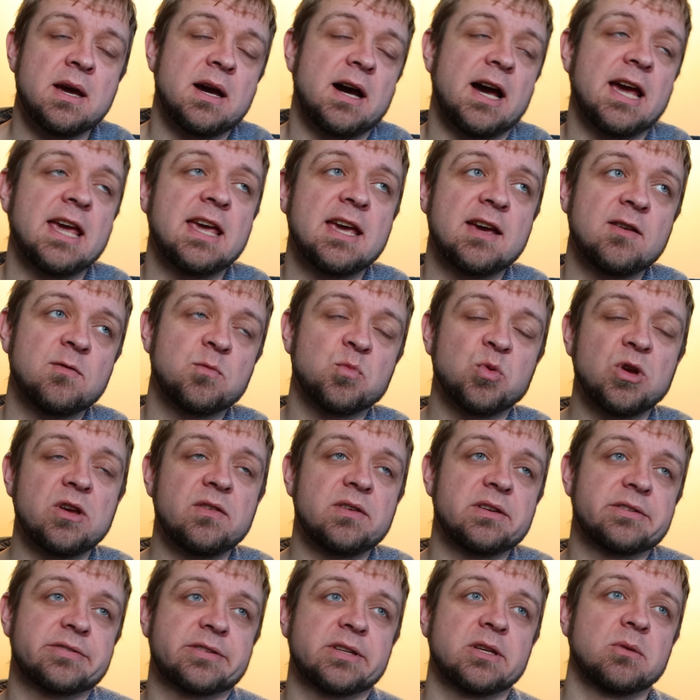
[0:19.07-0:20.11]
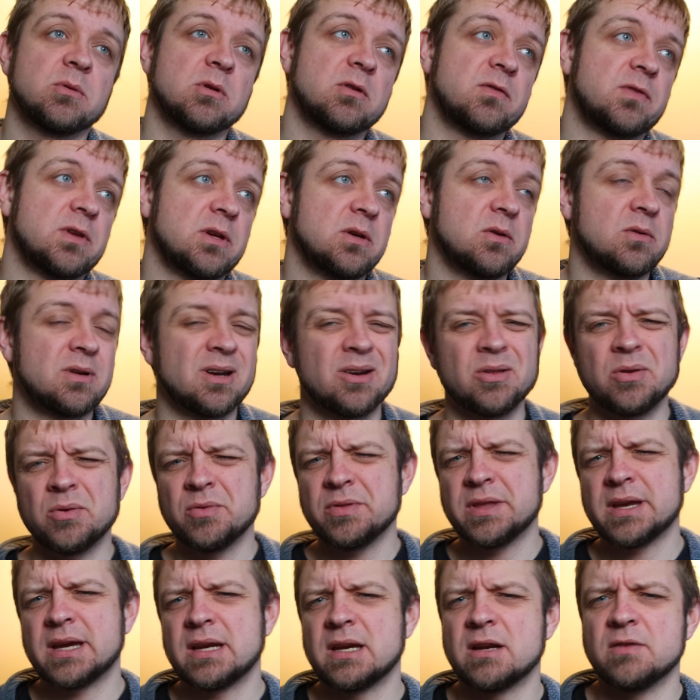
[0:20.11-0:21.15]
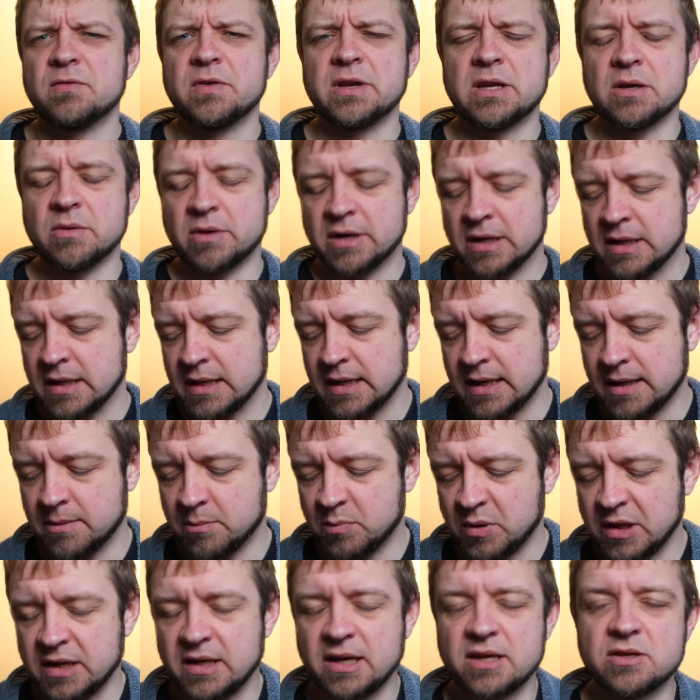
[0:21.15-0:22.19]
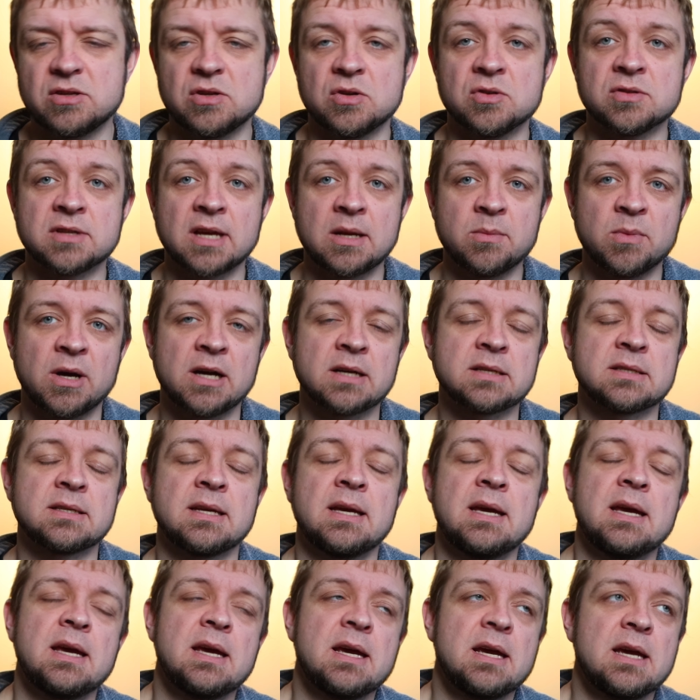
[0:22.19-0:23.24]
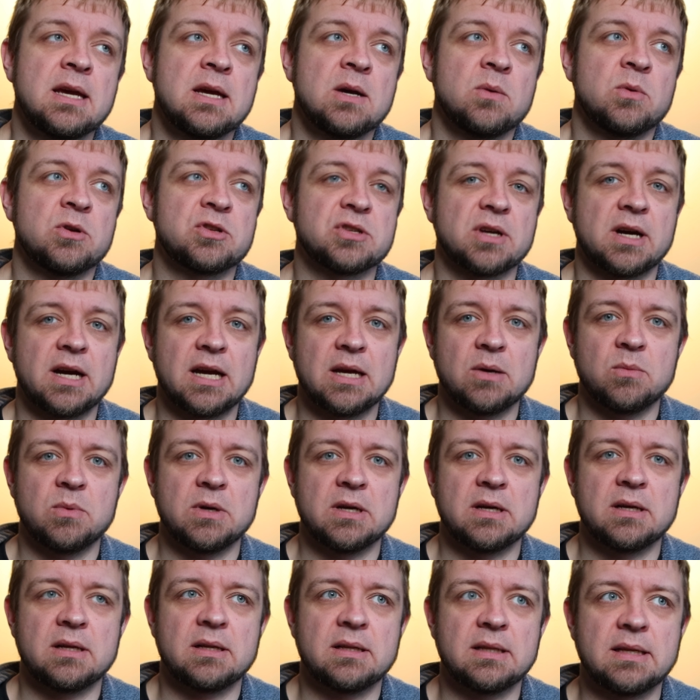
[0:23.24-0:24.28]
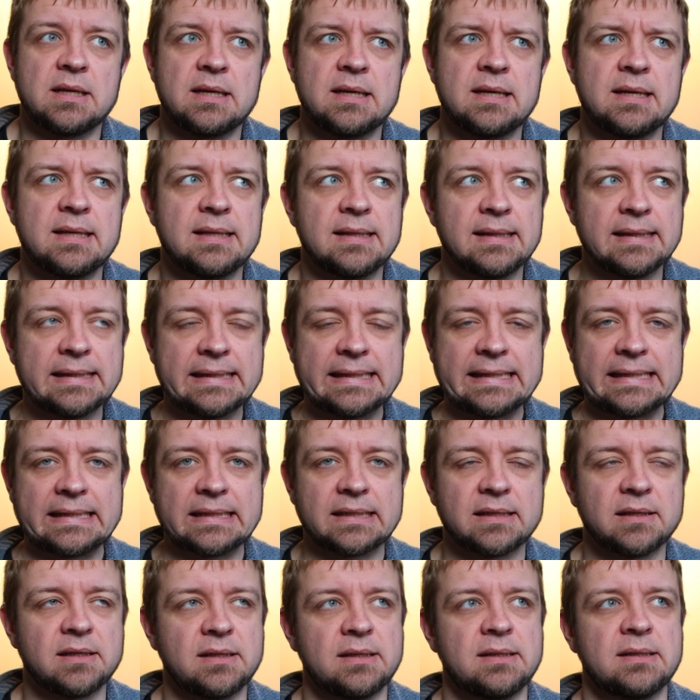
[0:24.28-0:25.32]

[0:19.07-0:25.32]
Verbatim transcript: I have previously reviewed, I don't think I did a video on it, um, Play Nice in Your Sandbox, which I will link.